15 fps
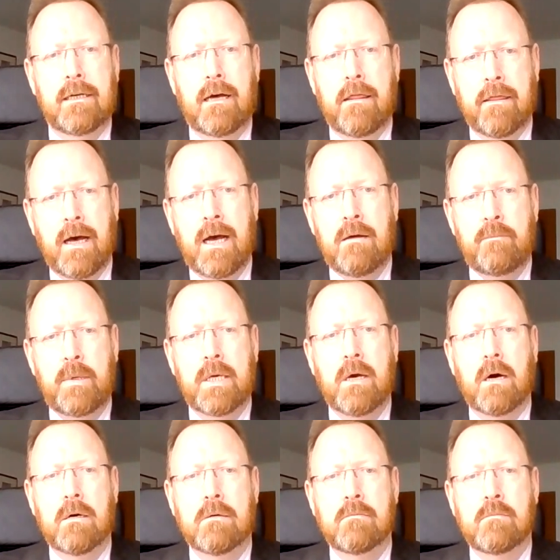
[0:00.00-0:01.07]
And that
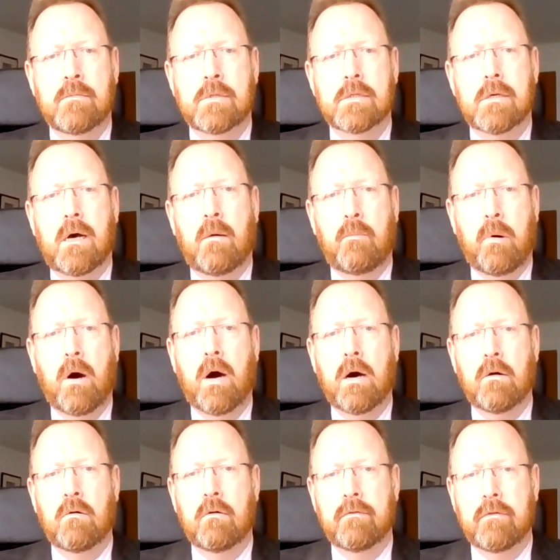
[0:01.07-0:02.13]
becomes a
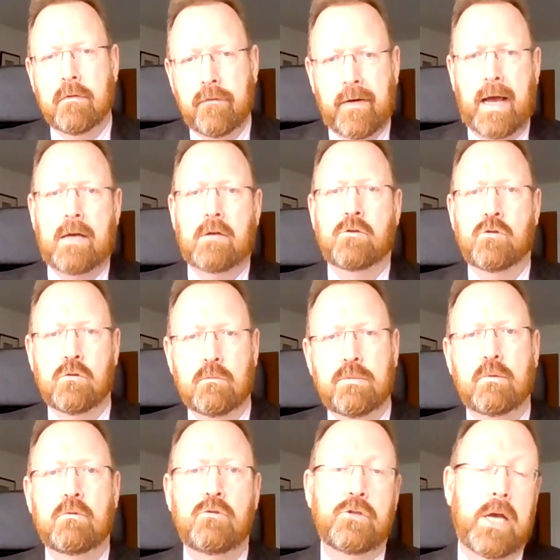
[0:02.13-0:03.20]
part of the factual
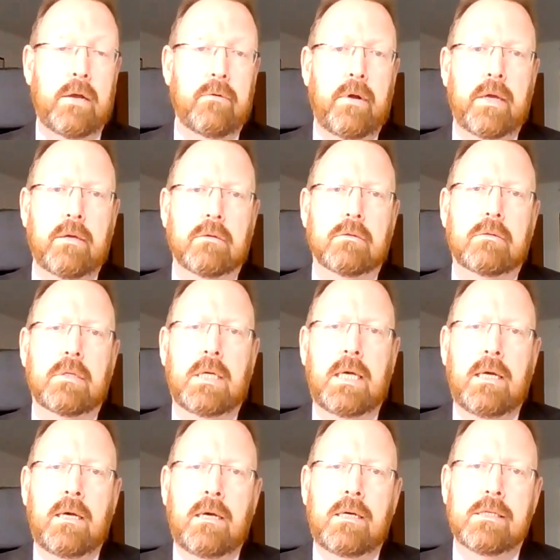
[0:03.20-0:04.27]
project record.
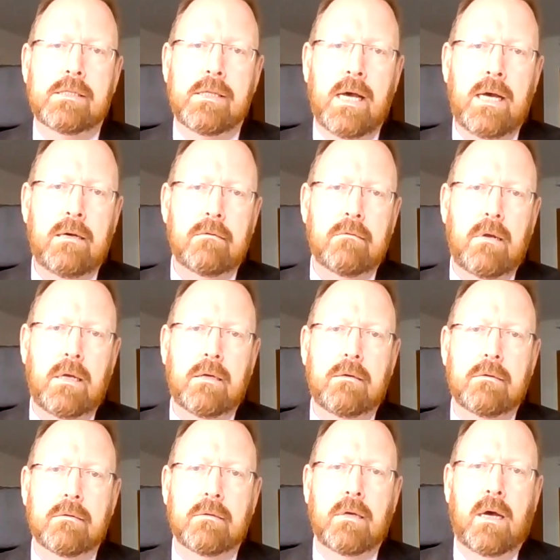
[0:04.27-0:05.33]
It's that
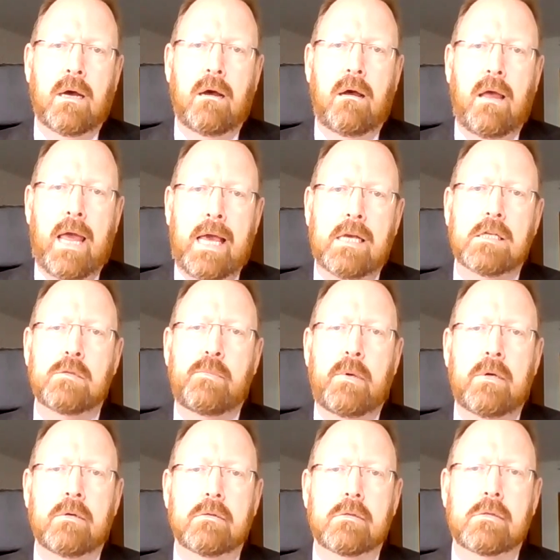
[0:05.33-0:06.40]
record that
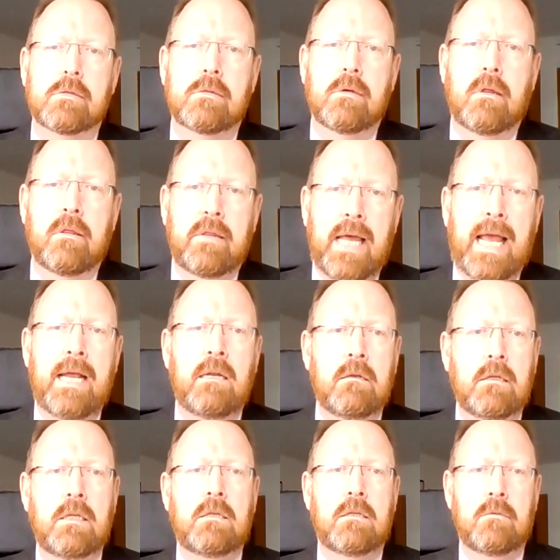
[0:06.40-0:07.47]
experts then
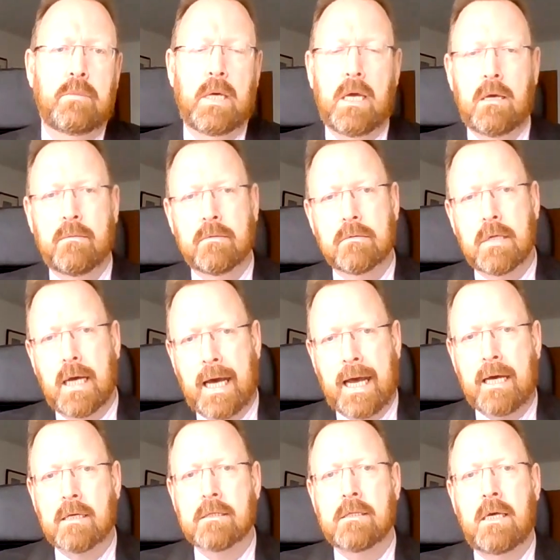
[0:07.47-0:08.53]
need to be able to
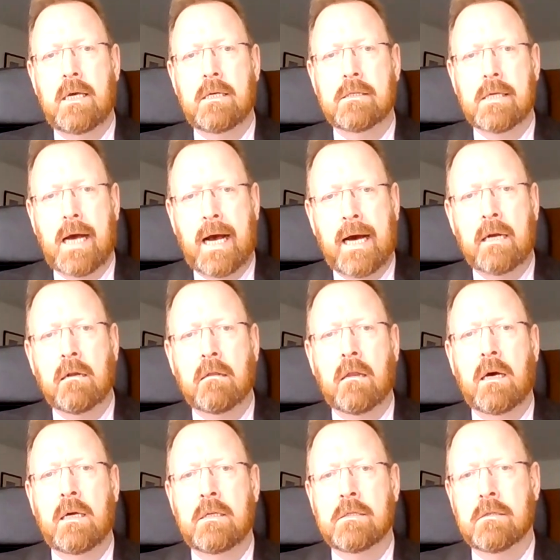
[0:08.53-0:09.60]
access,
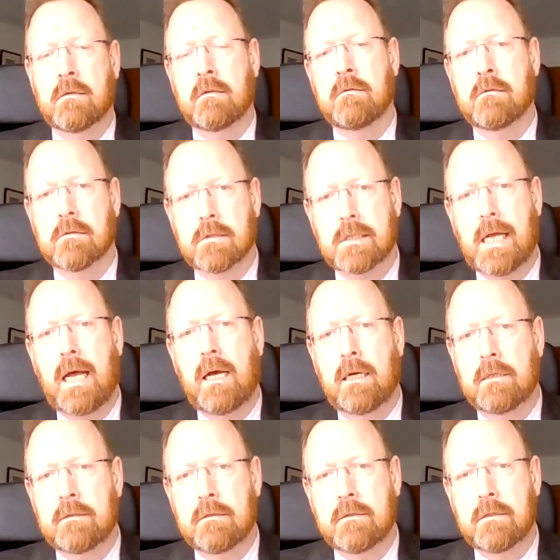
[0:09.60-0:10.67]
analyze, and
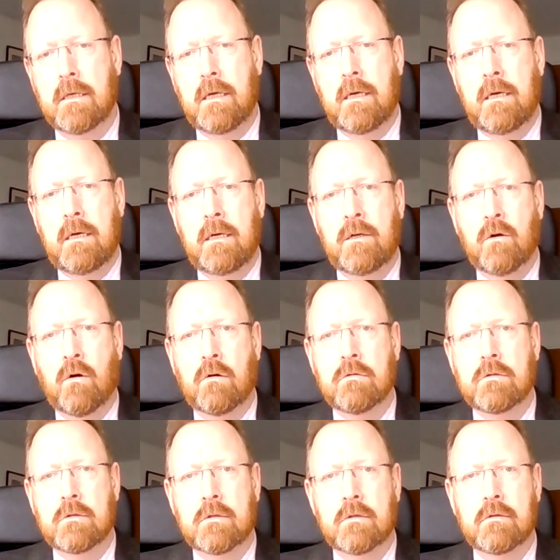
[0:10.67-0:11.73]
understand in
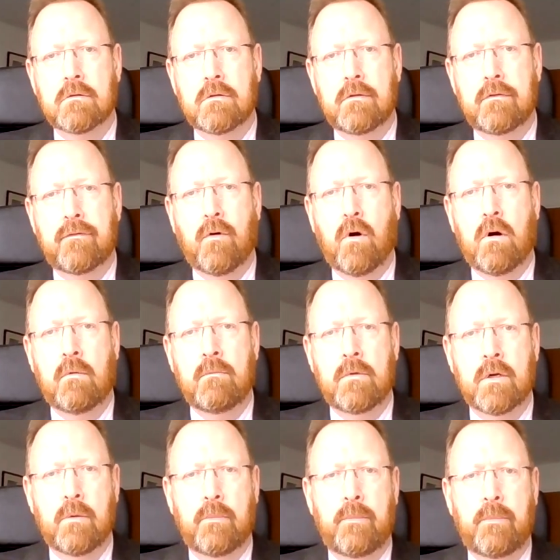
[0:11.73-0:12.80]
order to form
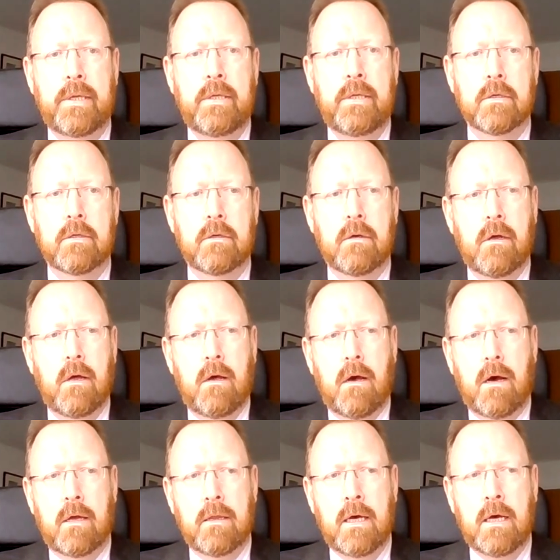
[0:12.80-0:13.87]
their opinion.
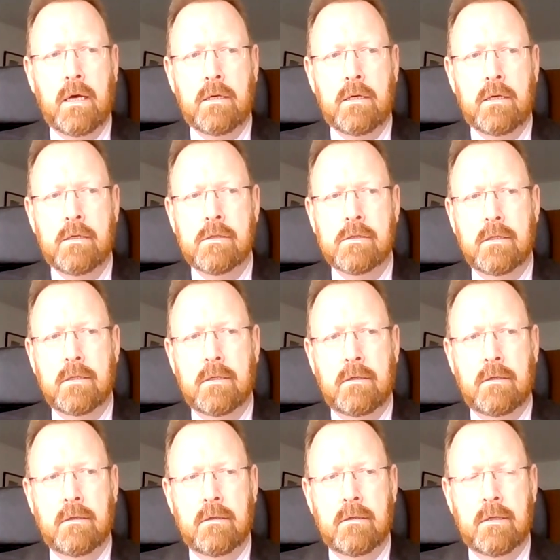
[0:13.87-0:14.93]
And that is
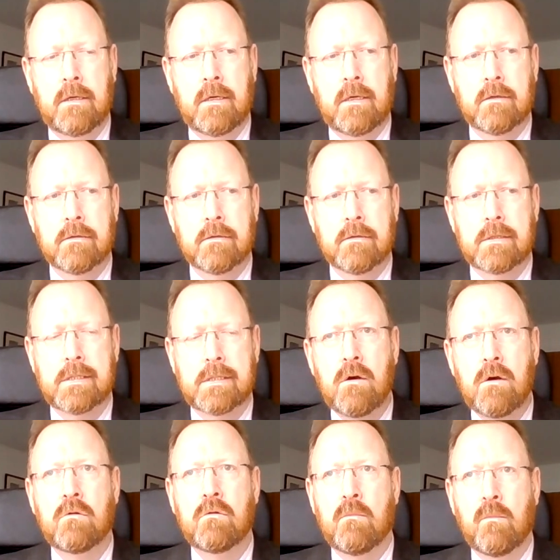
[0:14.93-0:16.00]
the kind of
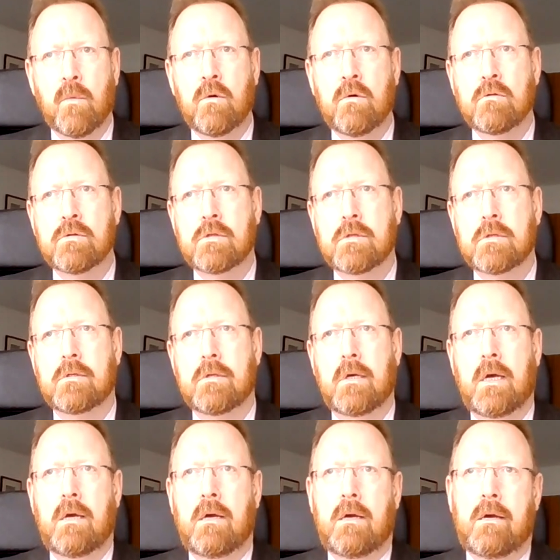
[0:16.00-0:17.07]
single most
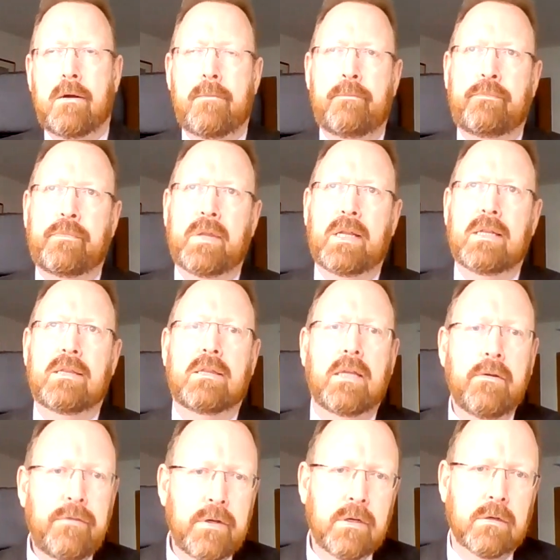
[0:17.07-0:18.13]

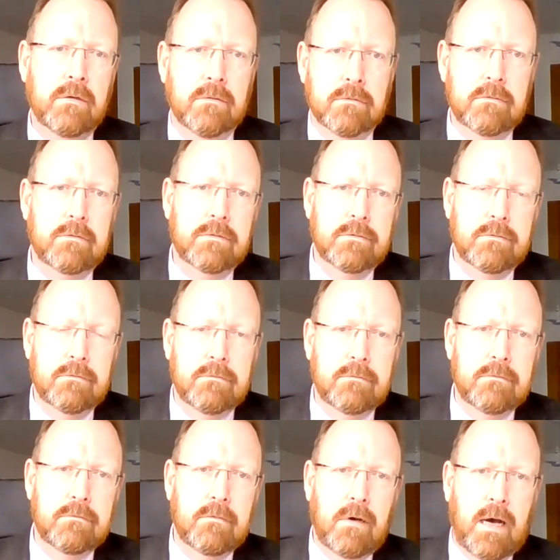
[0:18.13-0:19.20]
difficult
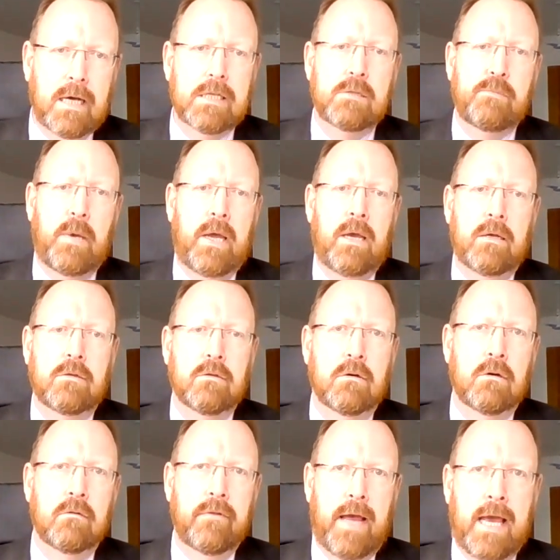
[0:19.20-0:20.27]
aspect
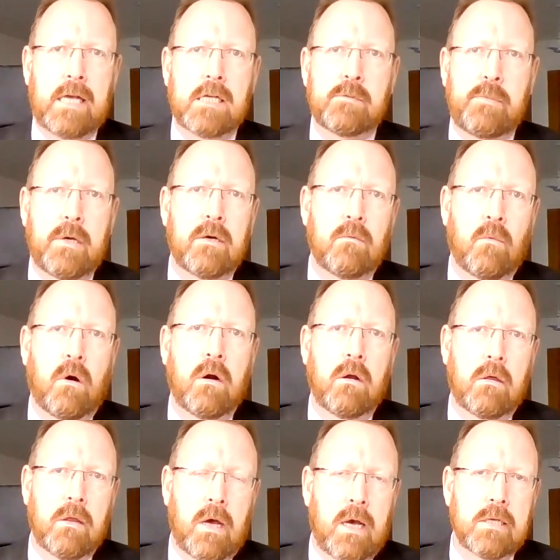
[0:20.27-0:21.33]
of expert work
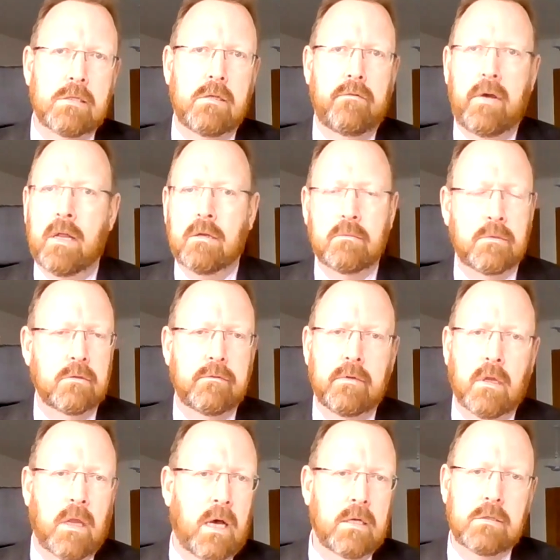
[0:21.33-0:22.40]
that has developed over the
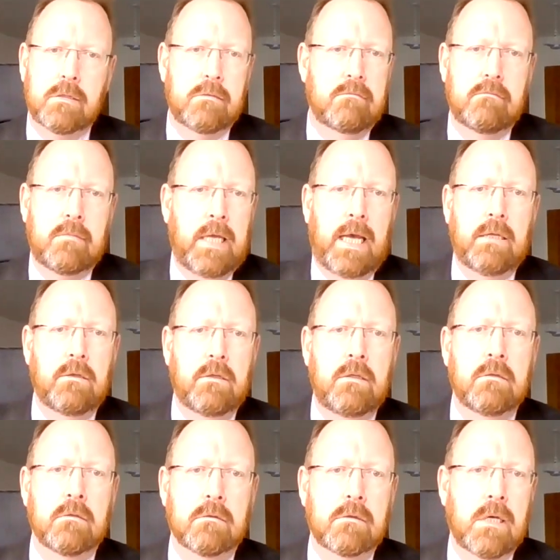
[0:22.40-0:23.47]
last 10
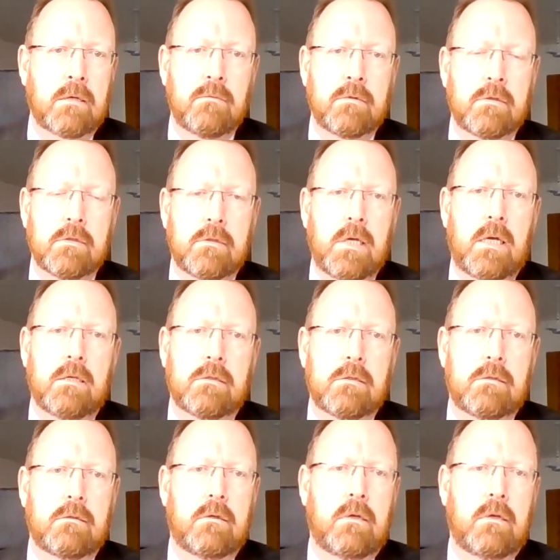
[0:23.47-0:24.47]
years, I would suggest,